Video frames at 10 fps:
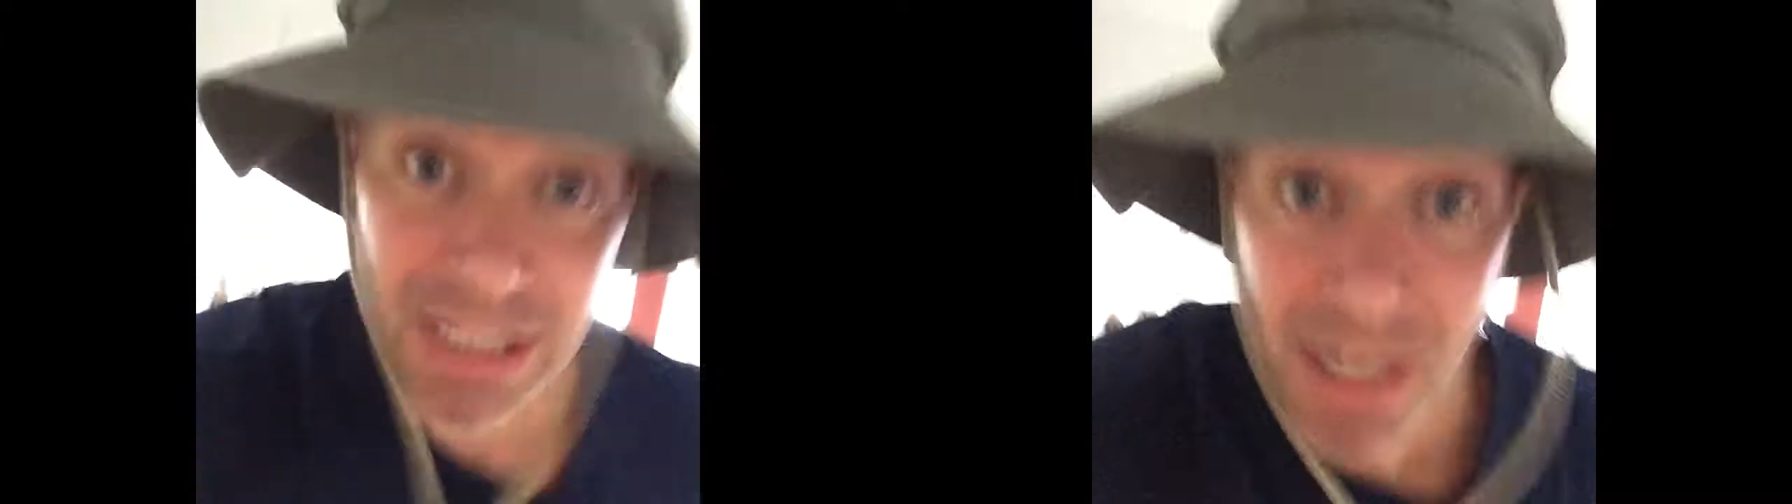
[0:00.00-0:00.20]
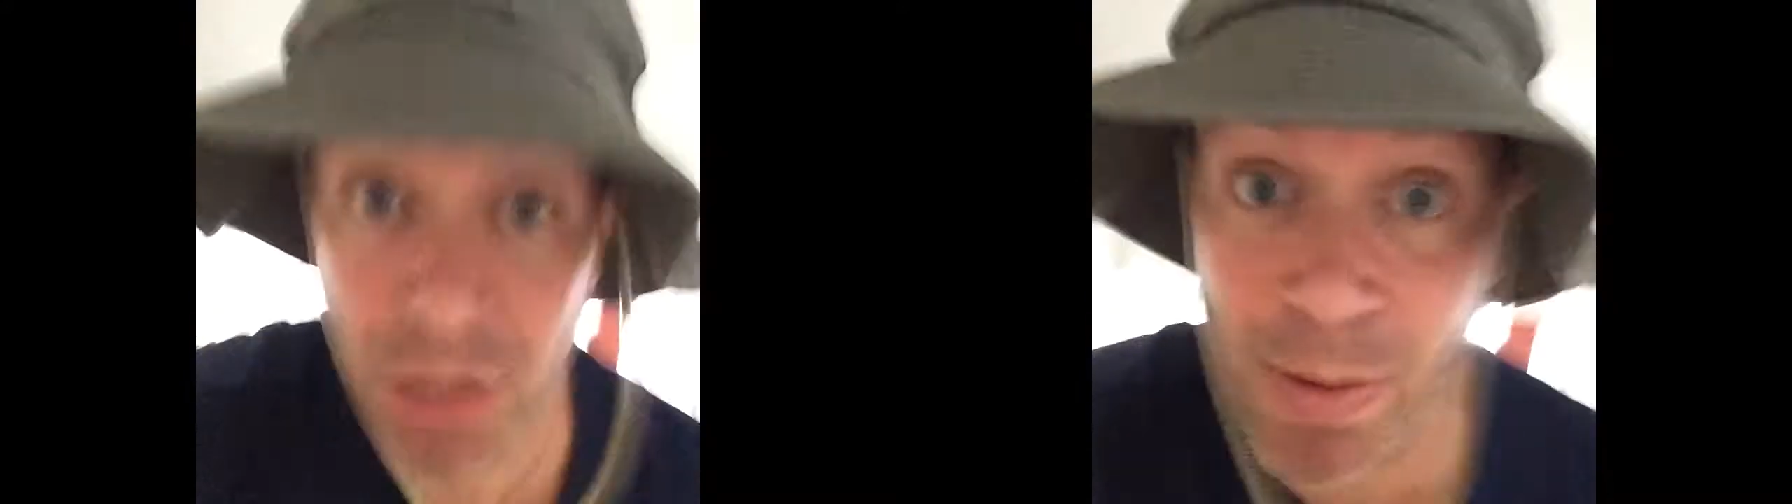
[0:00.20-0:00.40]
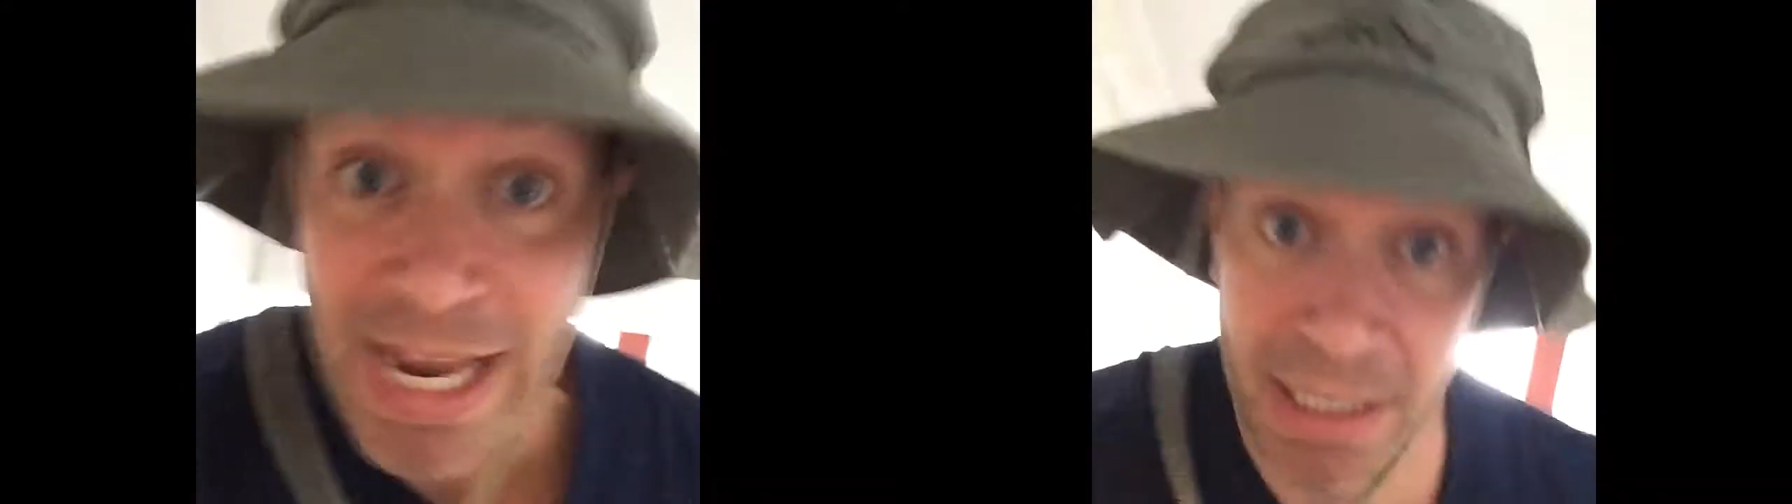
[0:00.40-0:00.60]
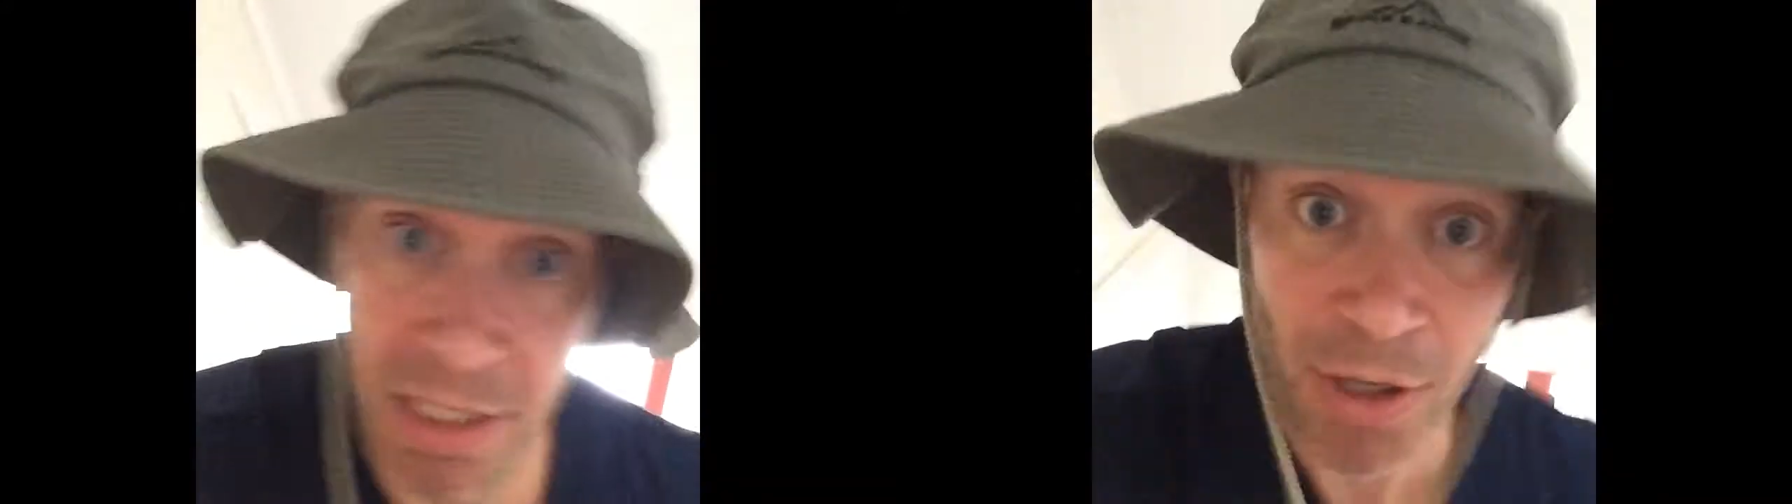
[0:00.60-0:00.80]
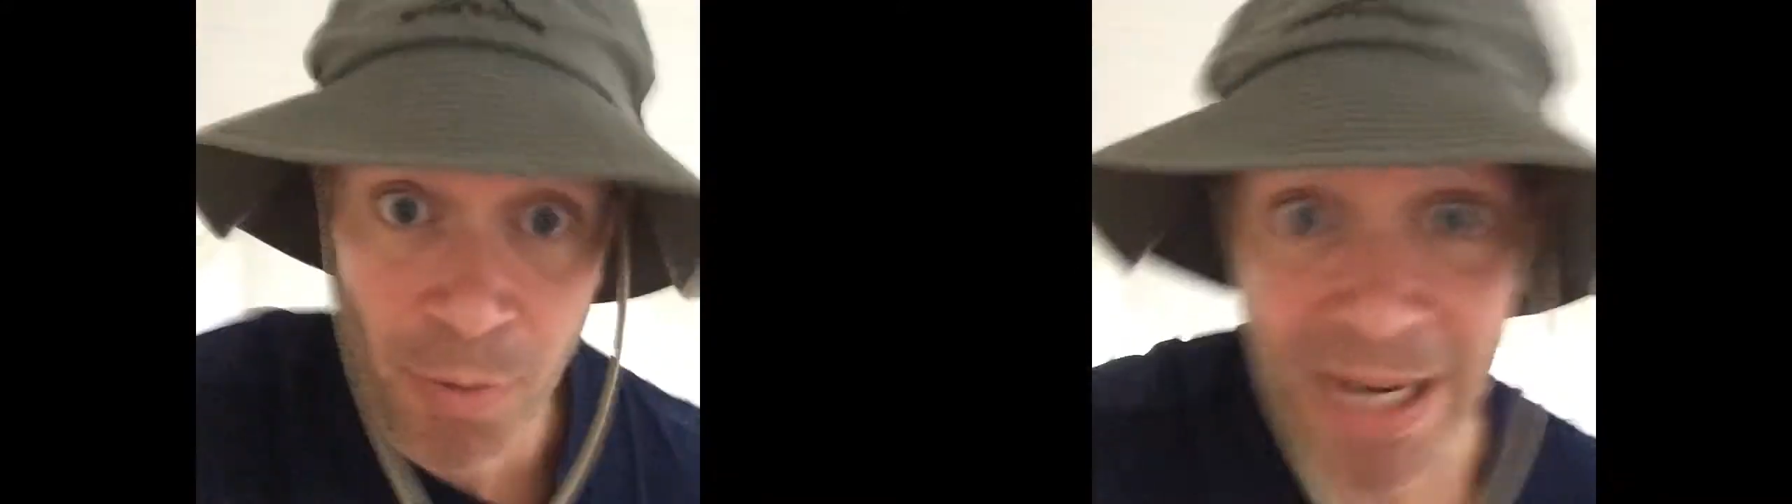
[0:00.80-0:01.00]
locked away in a
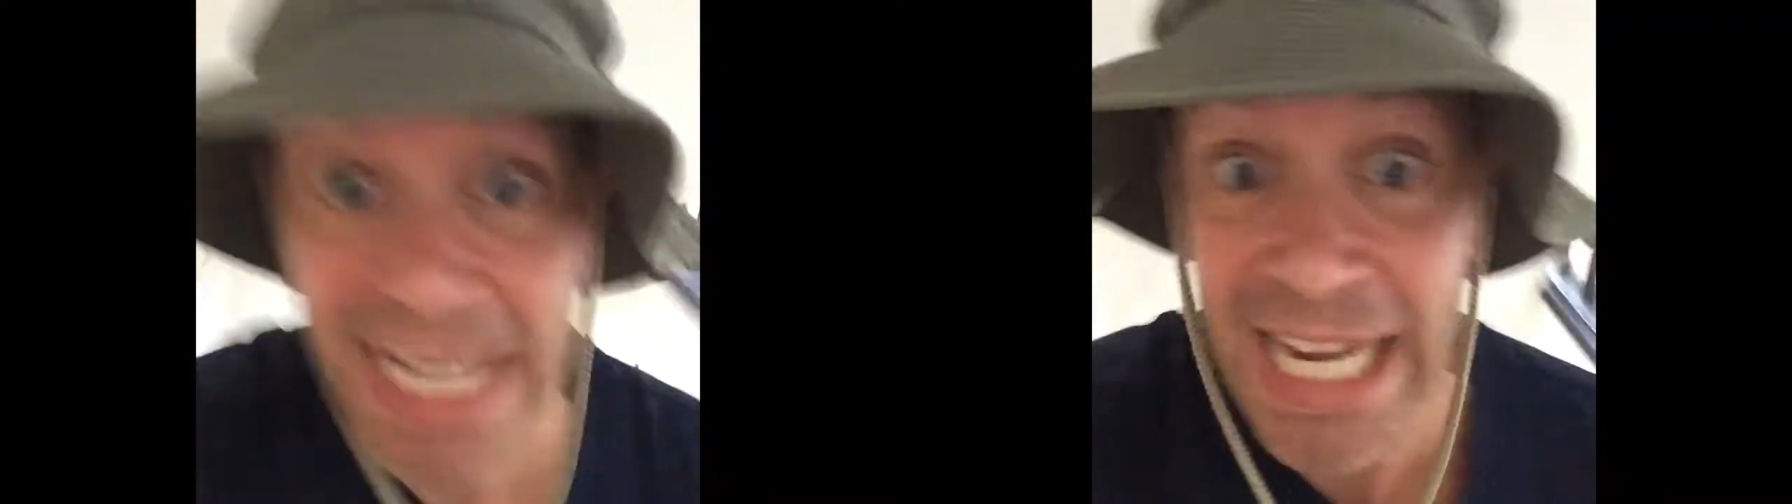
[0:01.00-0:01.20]
nunnery